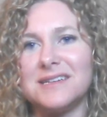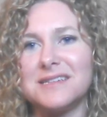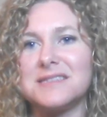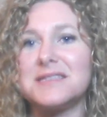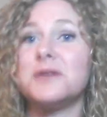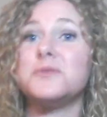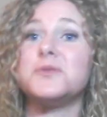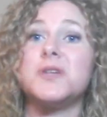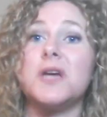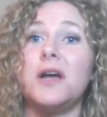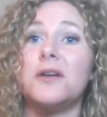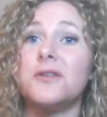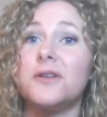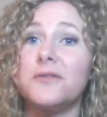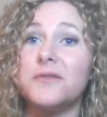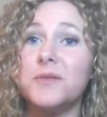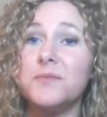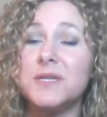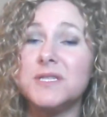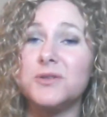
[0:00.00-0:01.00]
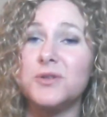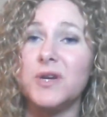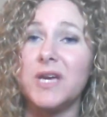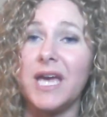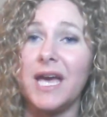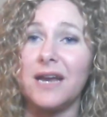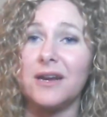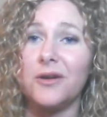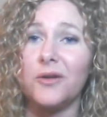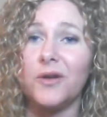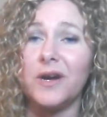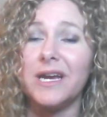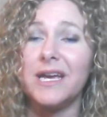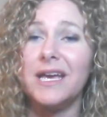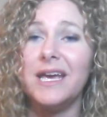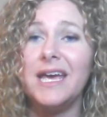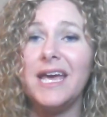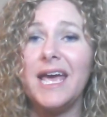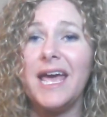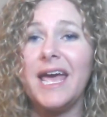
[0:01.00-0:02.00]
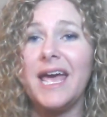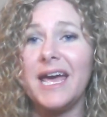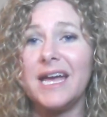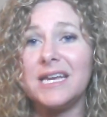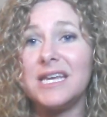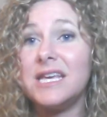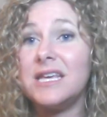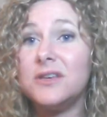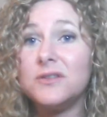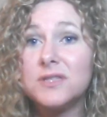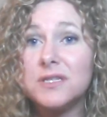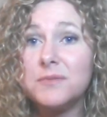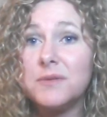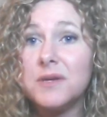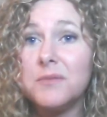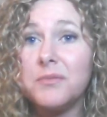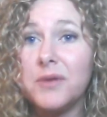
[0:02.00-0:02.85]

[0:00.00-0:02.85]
a, subgenre of the mystery category, and he used to be a